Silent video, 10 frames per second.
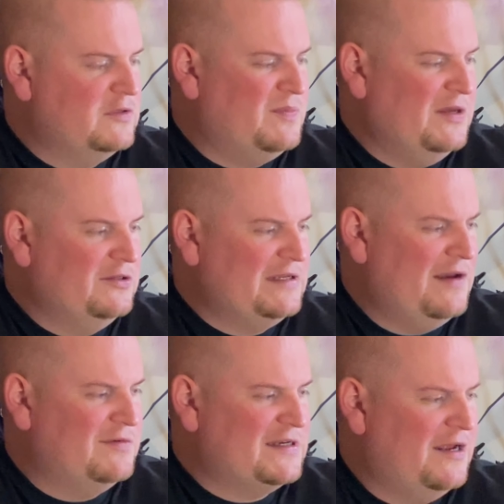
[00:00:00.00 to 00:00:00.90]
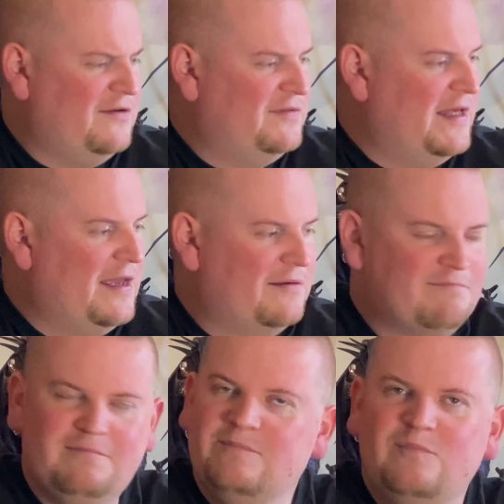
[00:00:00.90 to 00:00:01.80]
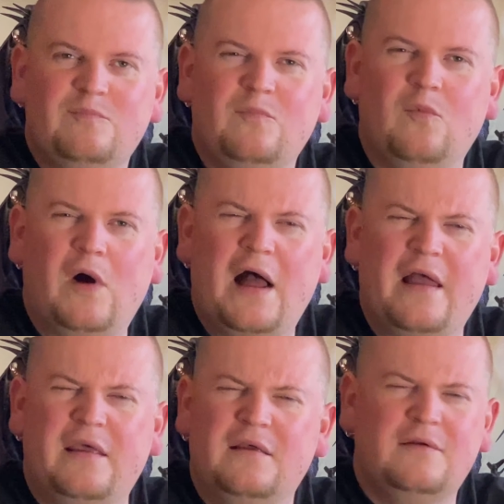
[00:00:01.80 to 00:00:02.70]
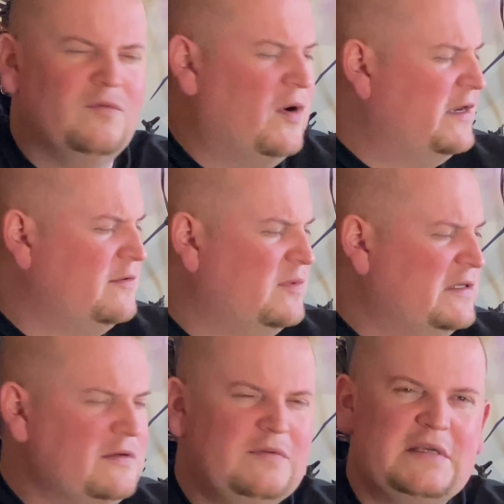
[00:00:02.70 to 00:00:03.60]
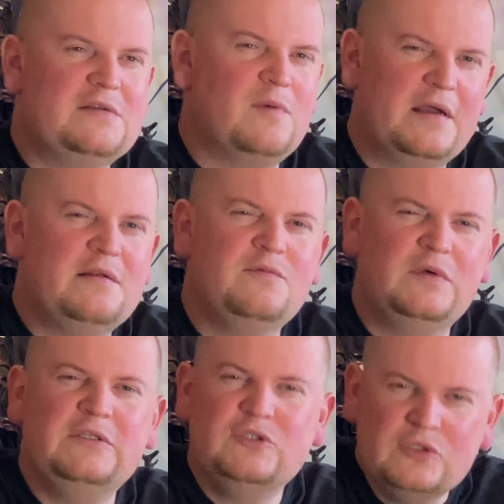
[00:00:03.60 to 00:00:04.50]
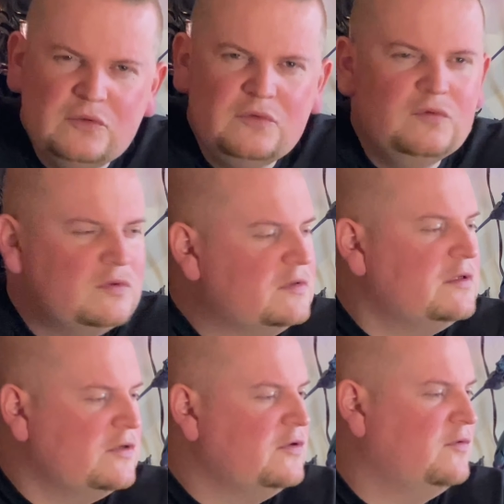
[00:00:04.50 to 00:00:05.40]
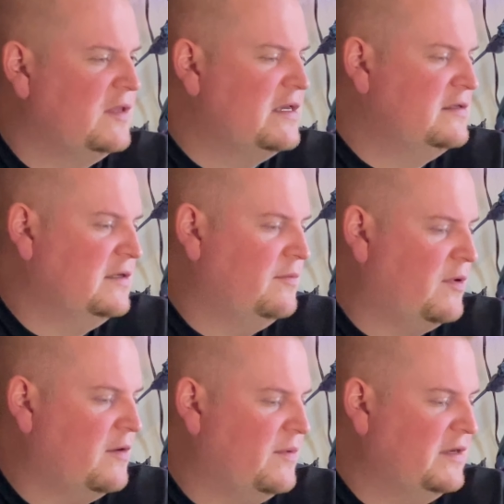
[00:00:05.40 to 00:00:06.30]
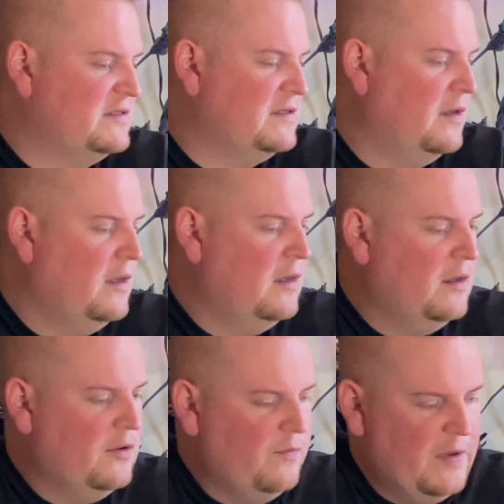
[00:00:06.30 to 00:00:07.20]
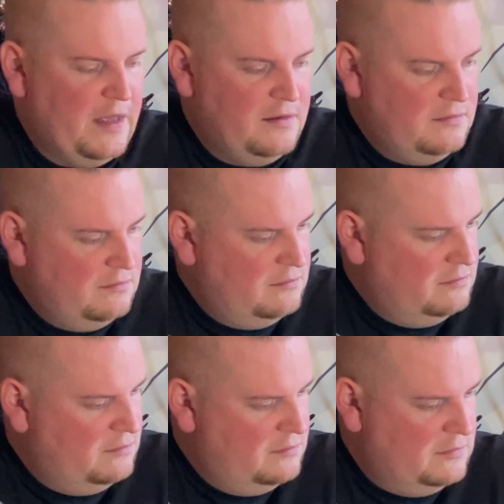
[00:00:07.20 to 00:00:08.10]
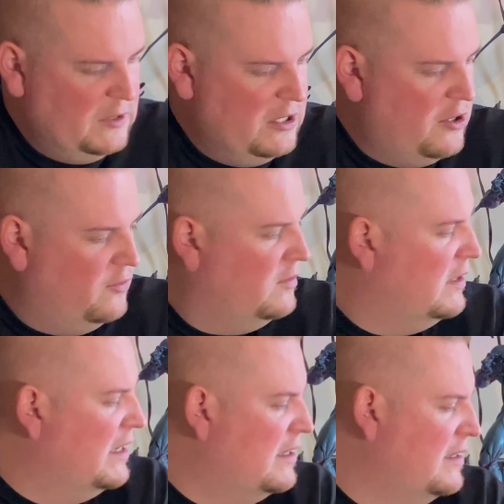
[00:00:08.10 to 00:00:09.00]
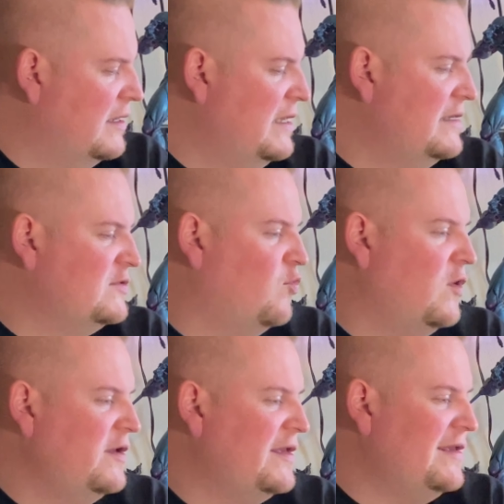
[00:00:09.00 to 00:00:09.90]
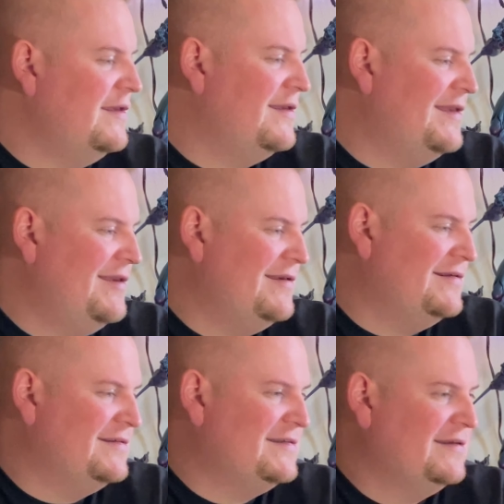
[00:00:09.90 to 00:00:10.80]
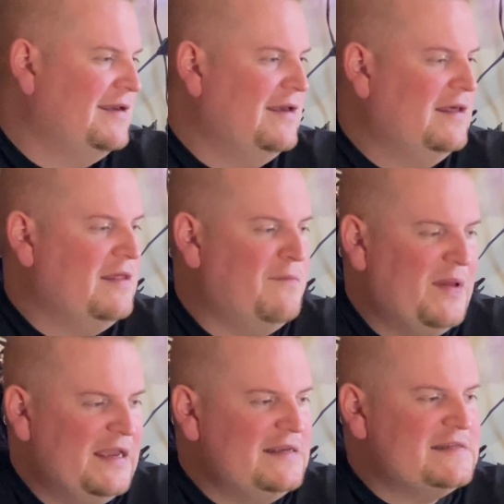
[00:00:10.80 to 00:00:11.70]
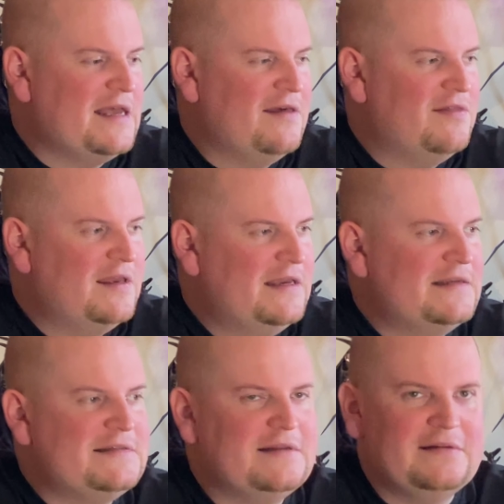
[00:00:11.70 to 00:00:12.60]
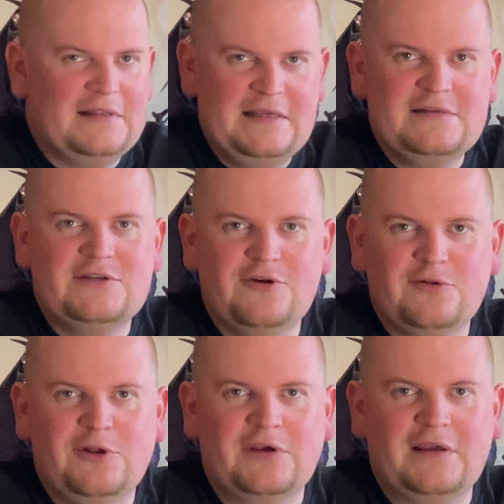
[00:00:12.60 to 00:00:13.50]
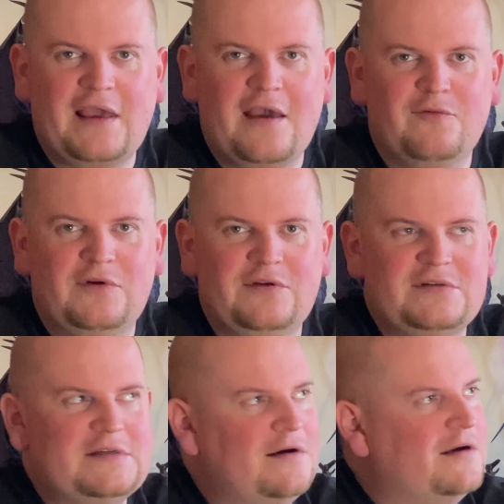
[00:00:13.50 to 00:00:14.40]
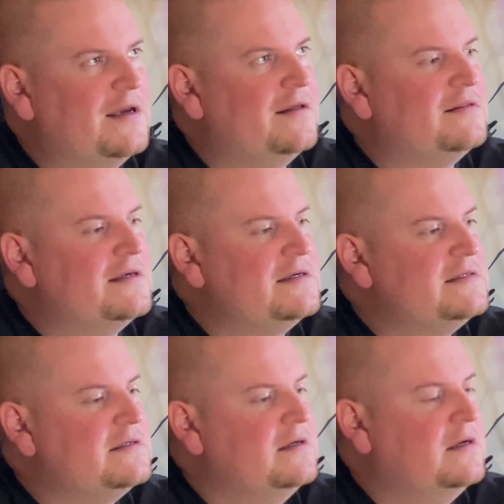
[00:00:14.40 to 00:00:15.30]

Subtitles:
built, I was kind of like, why? Why did we do this? Why did we choose to do this on purpose? But, it is what it is. The base, I think, is the least you're looking at when you're staring at this.